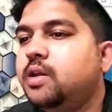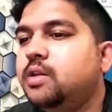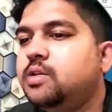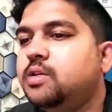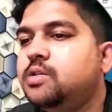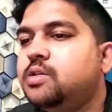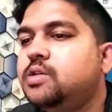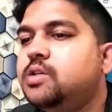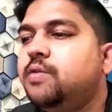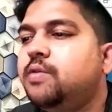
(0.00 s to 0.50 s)

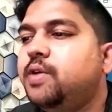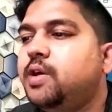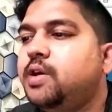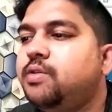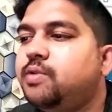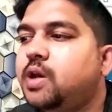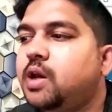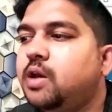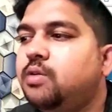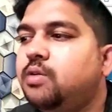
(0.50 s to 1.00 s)
And this is
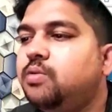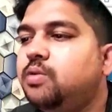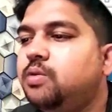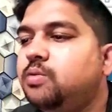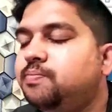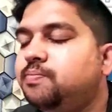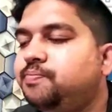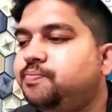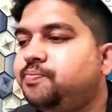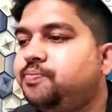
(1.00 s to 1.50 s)
the way you can,
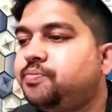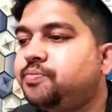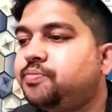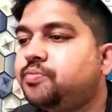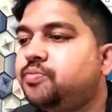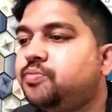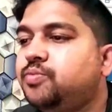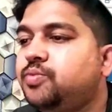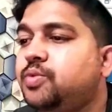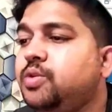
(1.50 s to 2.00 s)
you know,
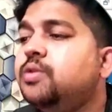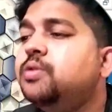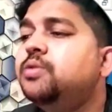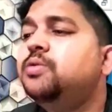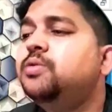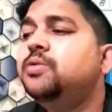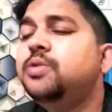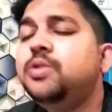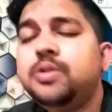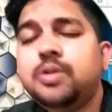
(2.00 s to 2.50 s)

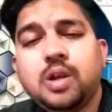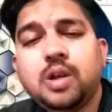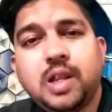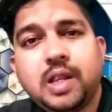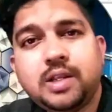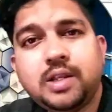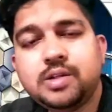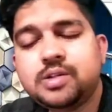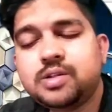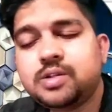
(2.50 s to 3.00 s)
tune
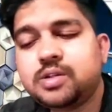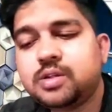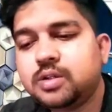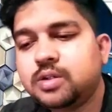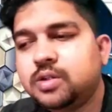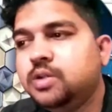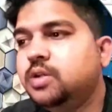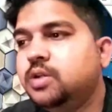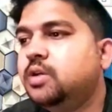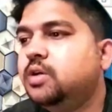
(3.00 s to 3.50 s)
your
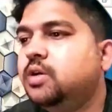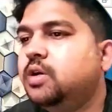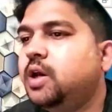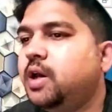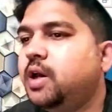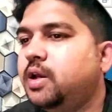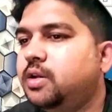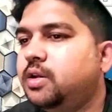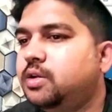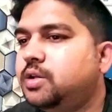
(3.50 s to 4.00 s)
lattice
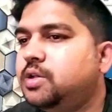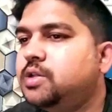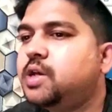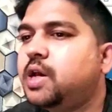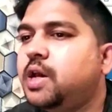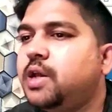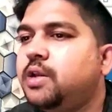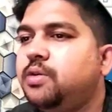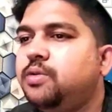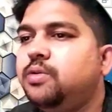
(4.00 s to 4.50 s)

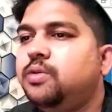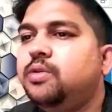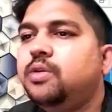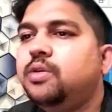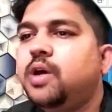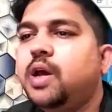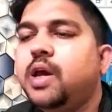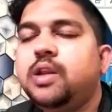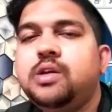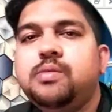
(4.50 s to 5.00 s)
and design
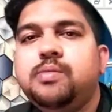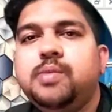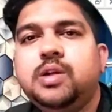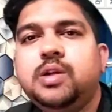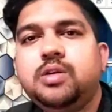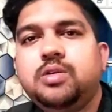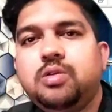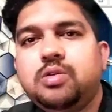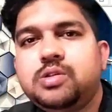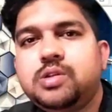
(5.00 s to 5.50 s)
your
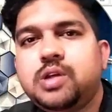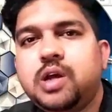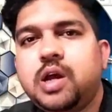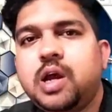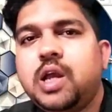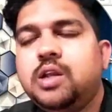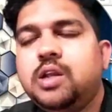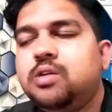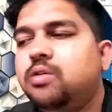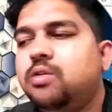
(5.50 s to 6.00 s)
any metal
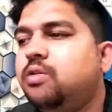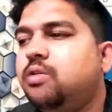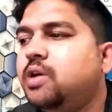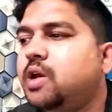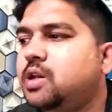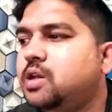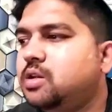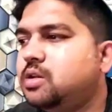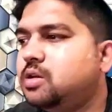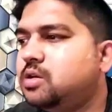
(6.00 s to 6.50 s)
oxide
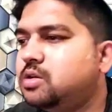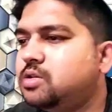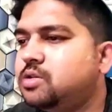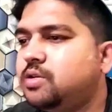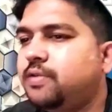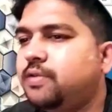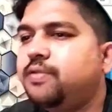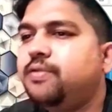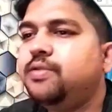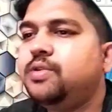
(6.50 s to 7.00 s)
or any
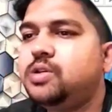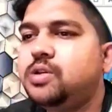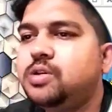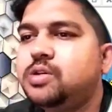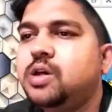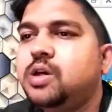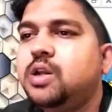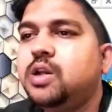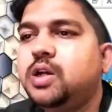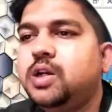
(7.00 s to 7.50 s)
other stuff
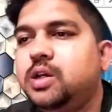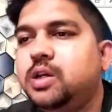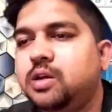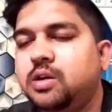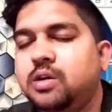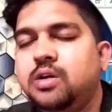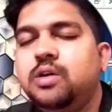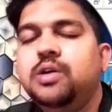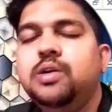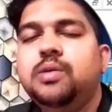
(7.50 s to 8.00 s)
which is
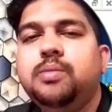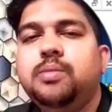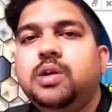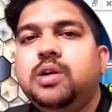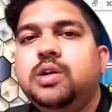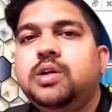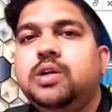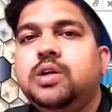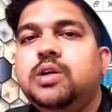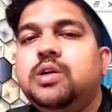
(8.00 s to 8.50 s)
already
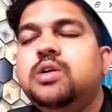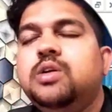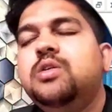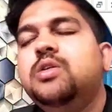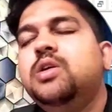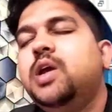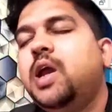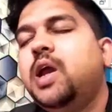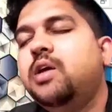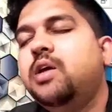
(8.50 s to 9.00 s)
inbuilt
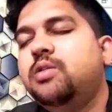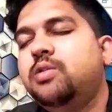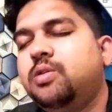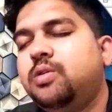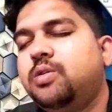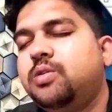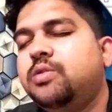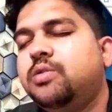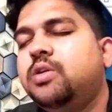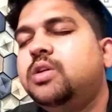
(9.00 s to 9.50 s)
here,
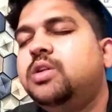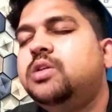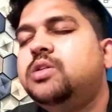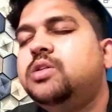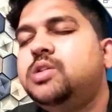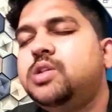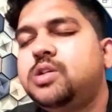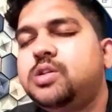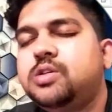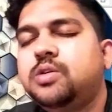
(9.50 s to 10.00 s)
and
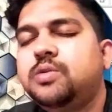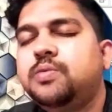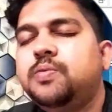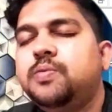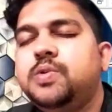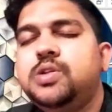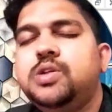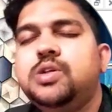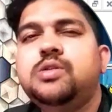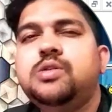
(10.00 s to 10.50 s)
or other
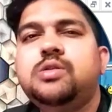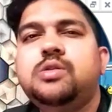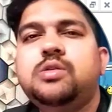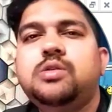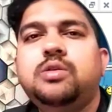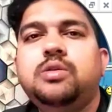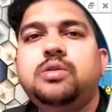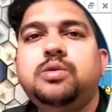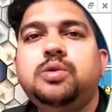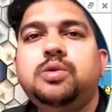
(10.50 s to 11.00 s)
system which
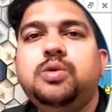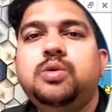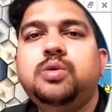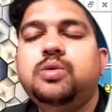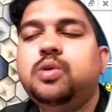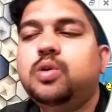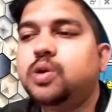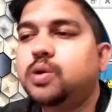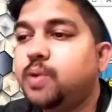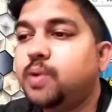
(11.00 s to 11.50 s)
is, you
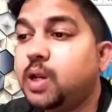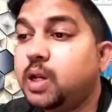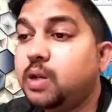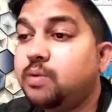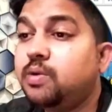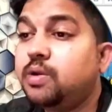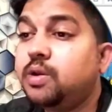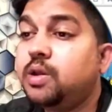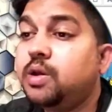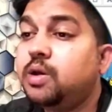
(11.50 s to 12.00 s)
know, not
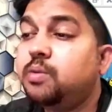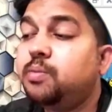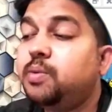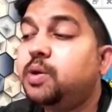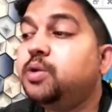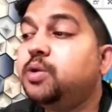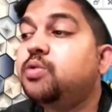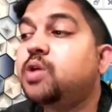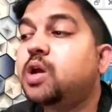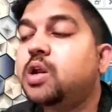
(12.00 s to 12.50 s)
available
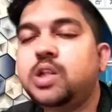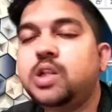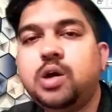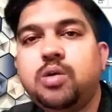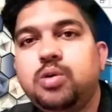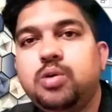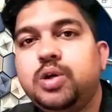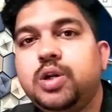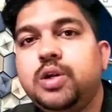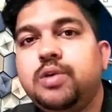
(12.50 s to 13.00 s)
here, but you
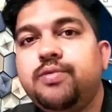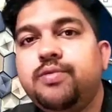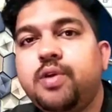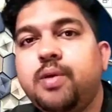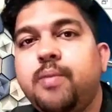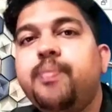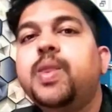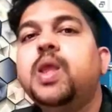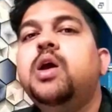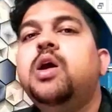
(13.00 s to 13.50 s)
can download
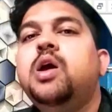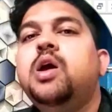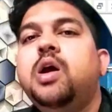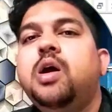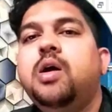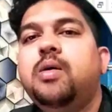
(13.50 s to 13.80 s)
it from